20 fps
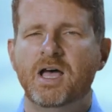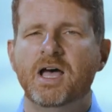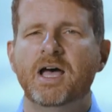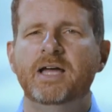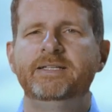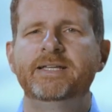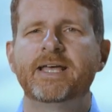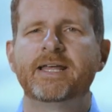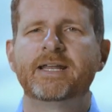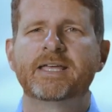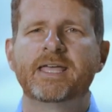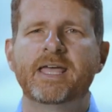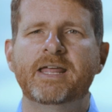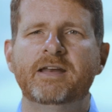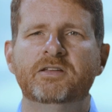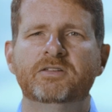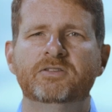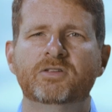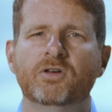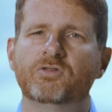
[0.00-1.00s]
a
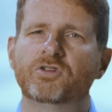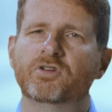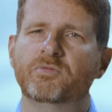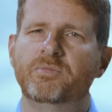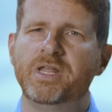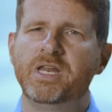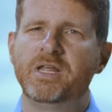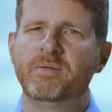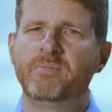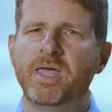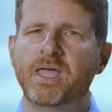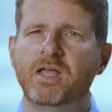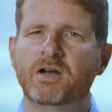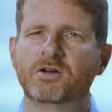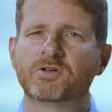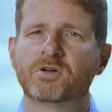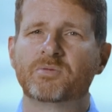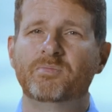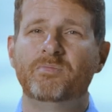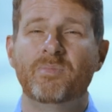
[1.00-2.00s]
dedicated social media
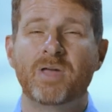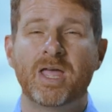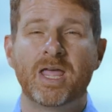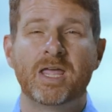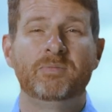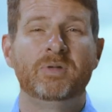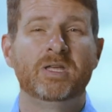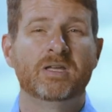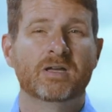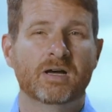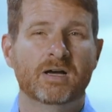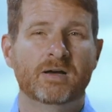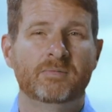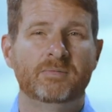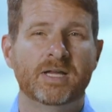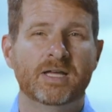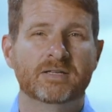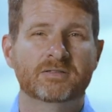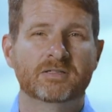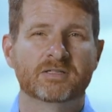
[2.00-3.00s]
manager may become
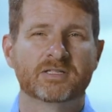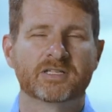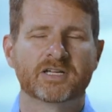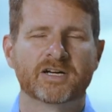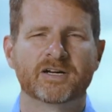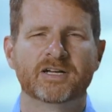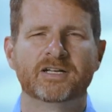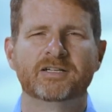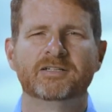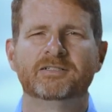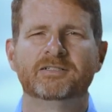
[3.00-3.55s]
necessary.